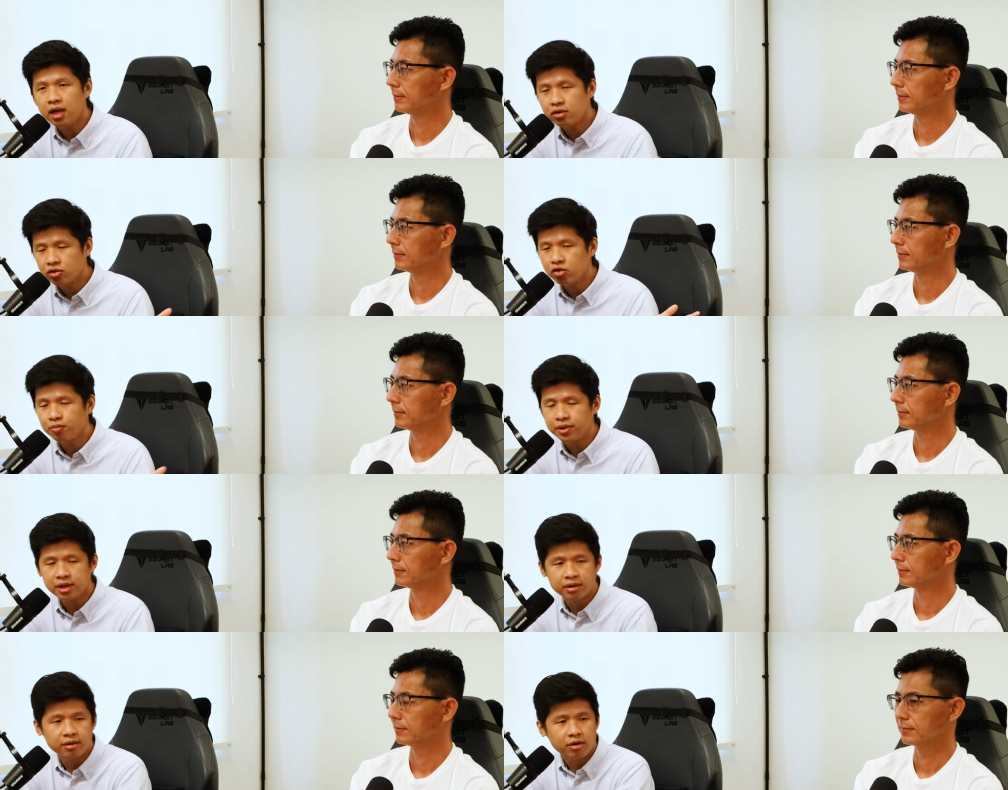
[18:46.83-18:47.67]
Speaker 1: that could
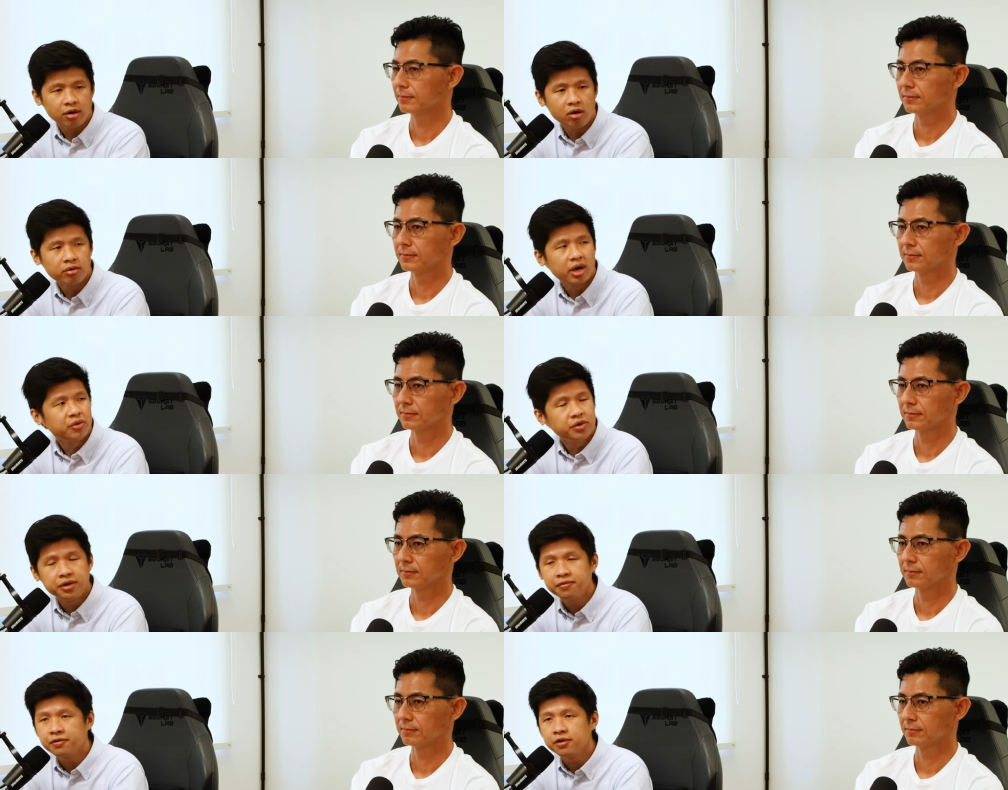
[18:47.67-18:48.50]
be a long
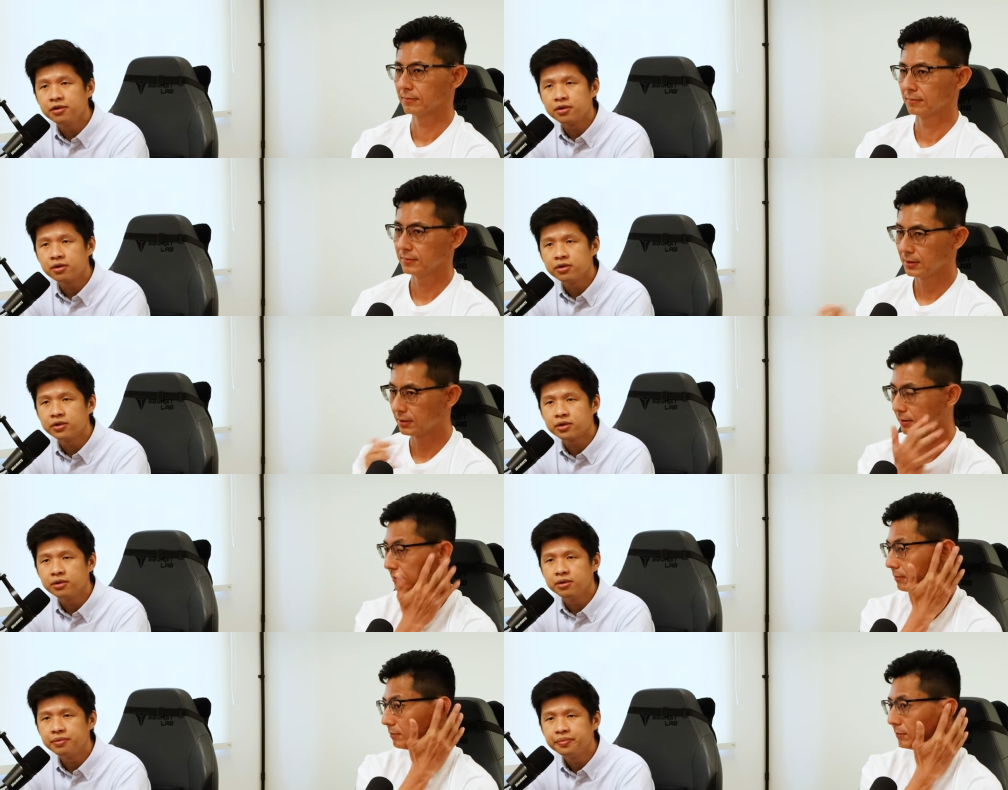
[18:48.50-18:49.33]
runway for
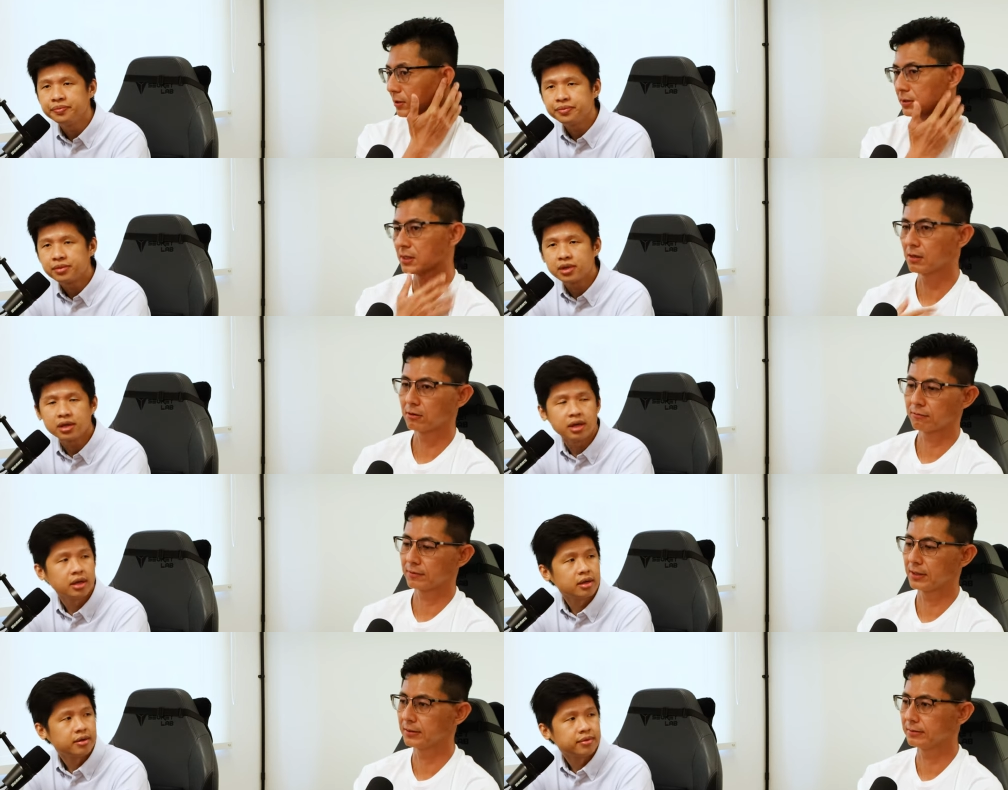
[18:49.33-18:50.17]
Costco. Yeah. Because out
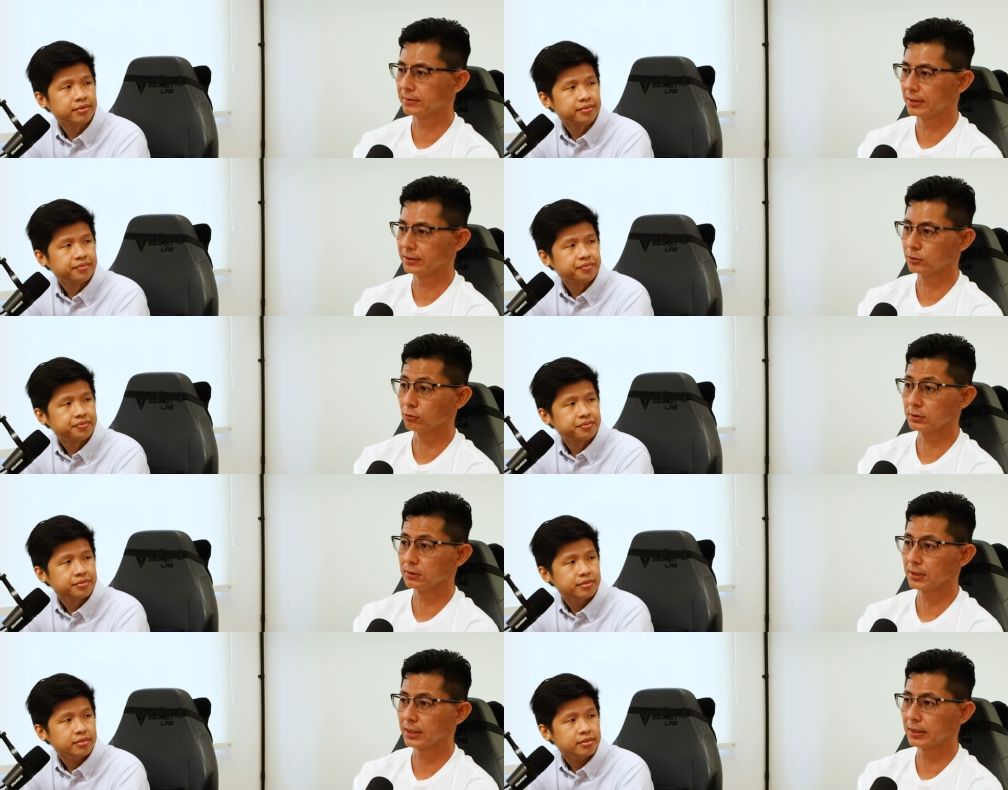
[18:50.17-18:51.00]
of
Speaker 2: like uh, the
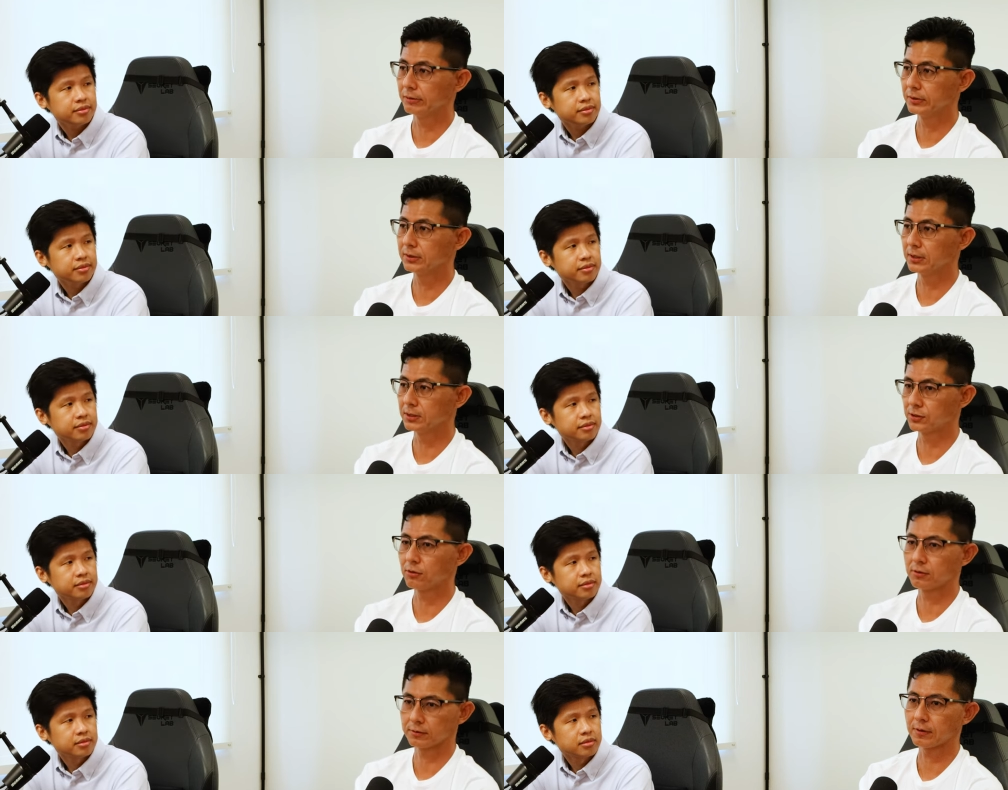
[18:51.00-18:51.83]
total eight hundred thirty
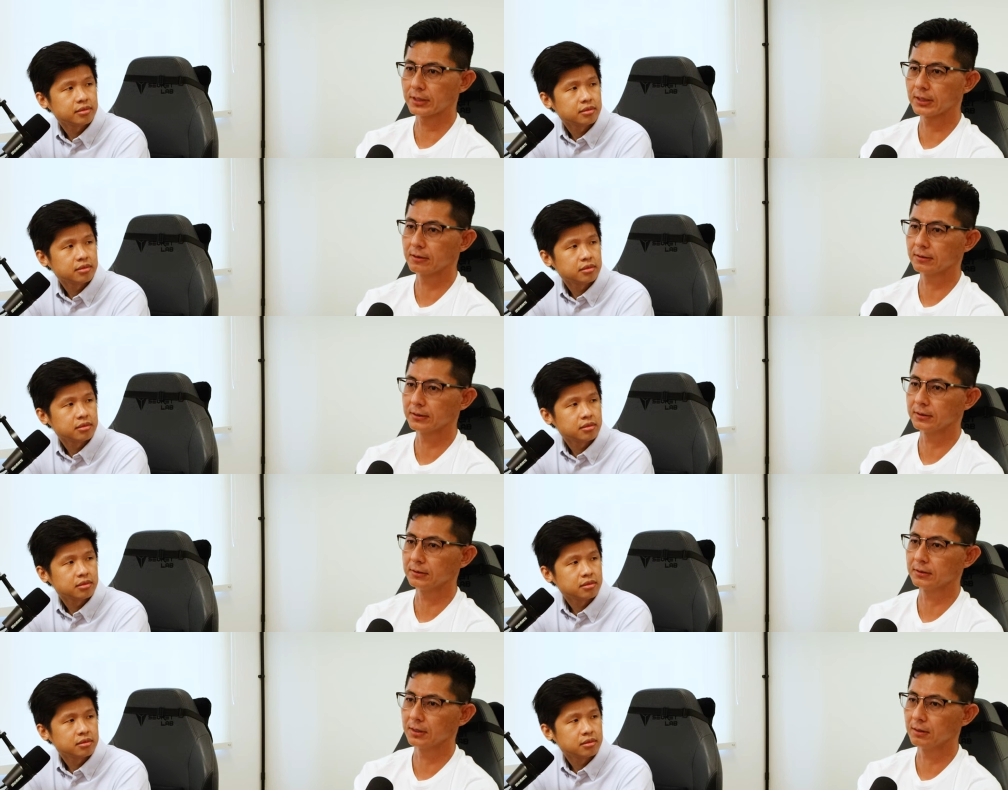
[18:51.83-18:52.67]
stores right now, I
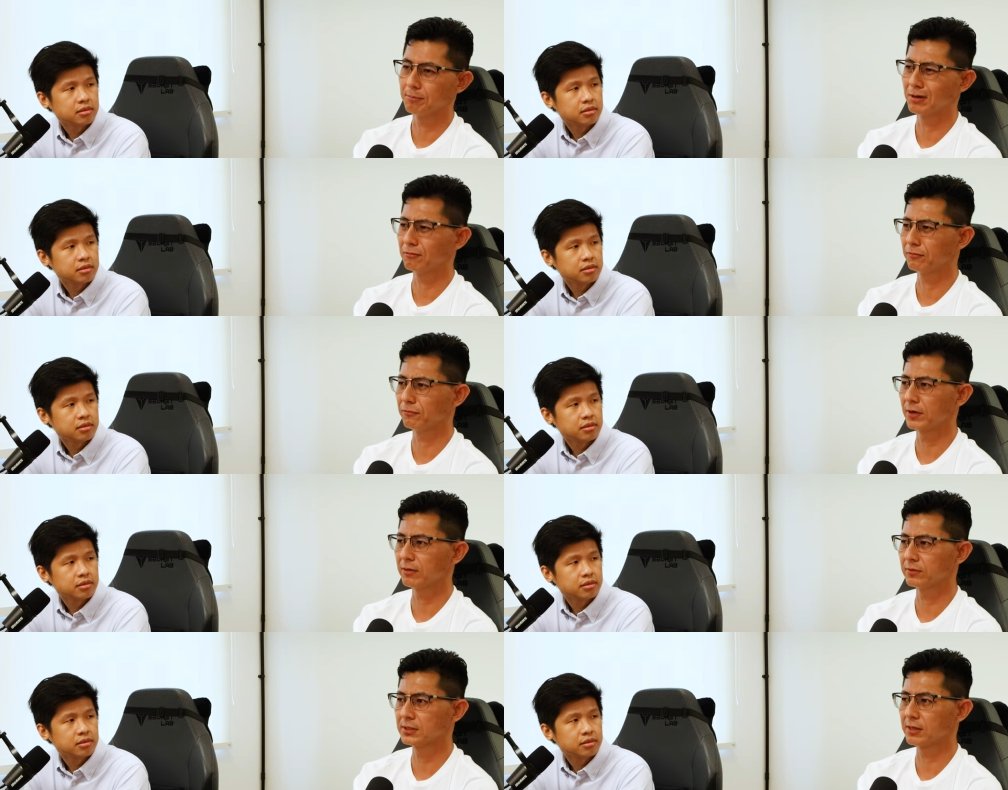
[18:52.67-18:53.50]
think mm. uh, about
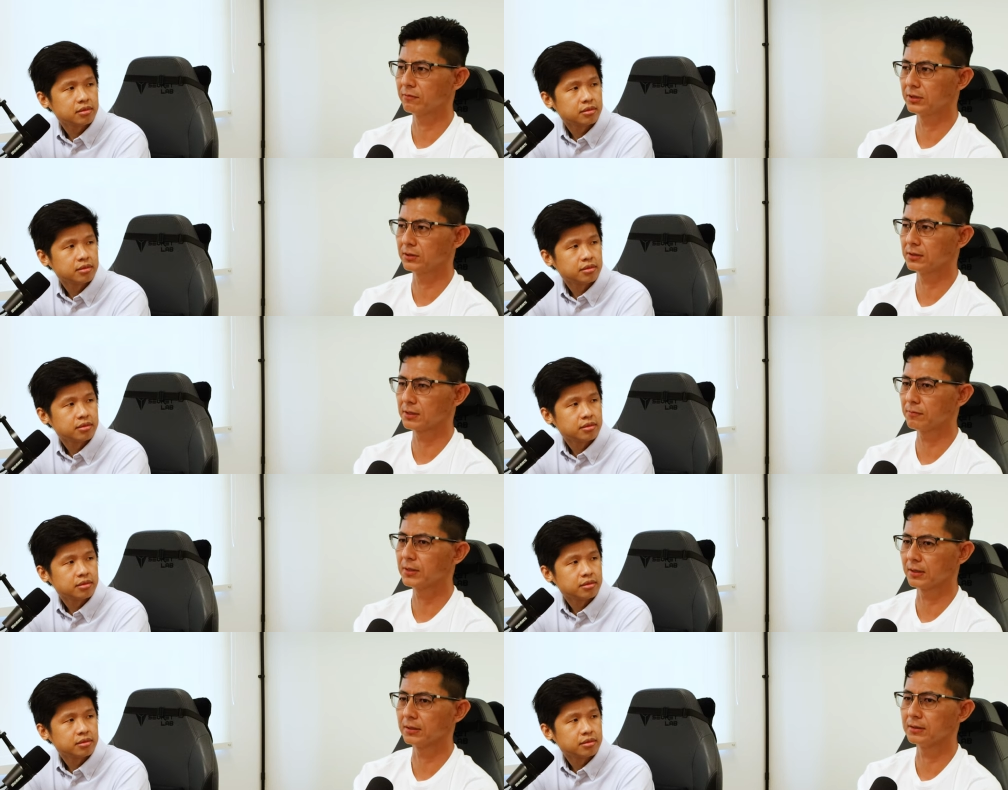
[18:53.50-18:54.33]
five hundred seventy
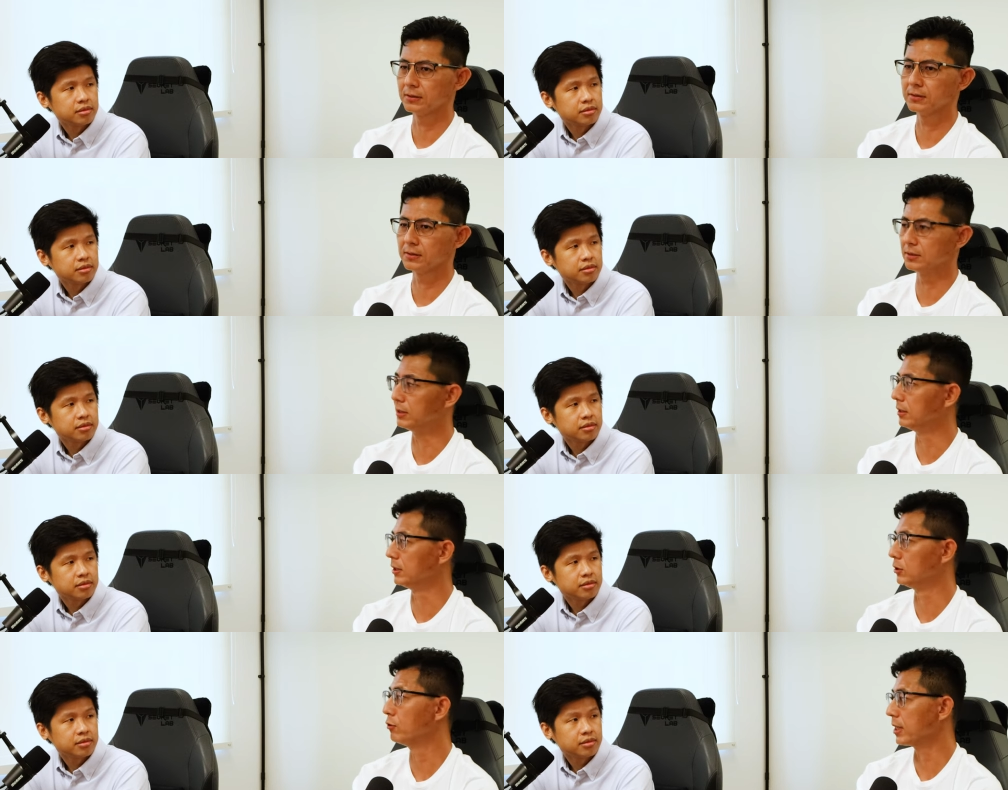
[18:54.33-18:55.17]
something is, is
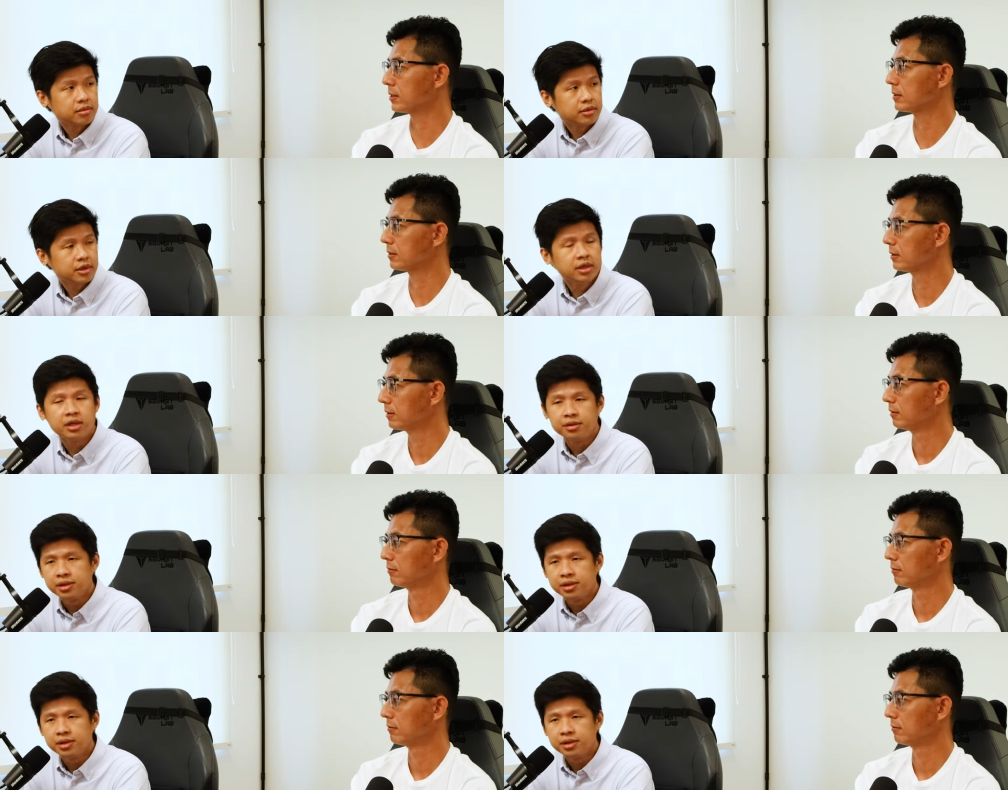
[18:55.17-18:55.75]
in the US. In the